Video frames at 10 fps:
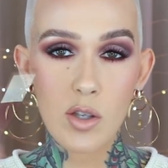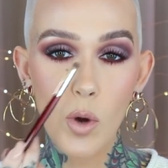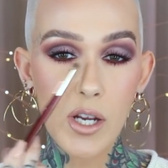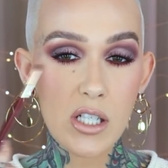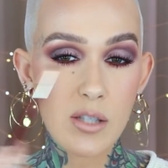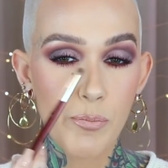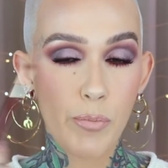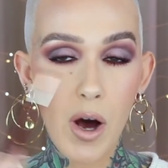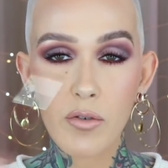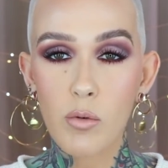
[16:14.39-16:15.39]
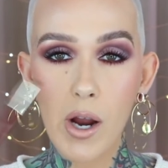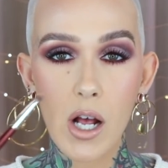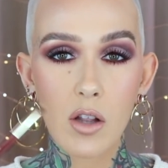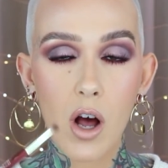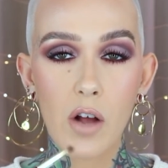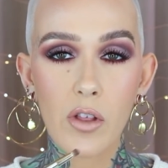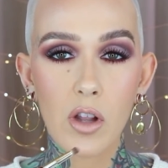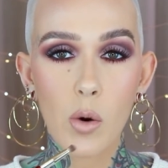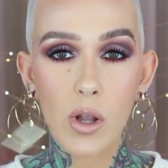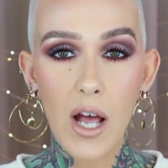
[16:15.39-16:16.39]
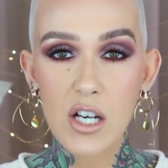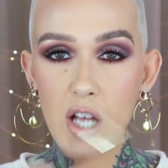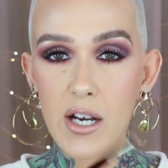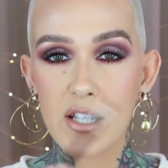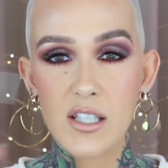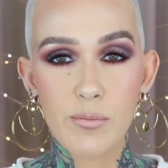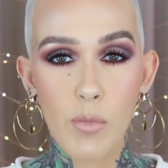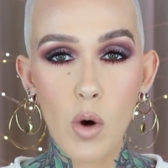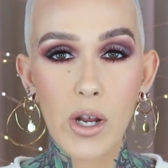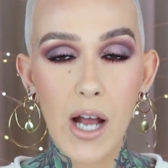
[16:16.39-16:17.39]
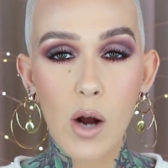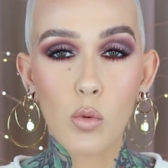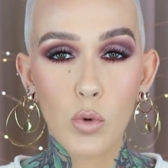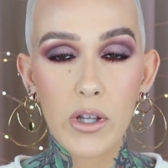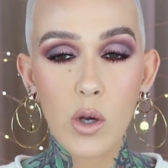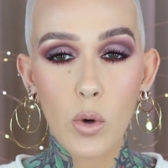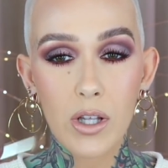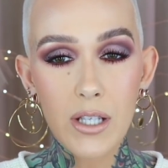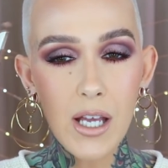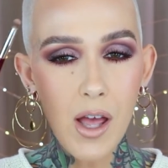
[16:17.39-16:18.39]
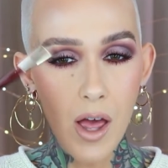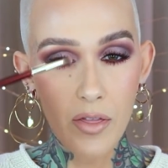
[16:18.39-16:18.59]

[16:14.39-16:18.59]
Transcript: So I can just buff right along the lower lash line and smoke it out really quickly.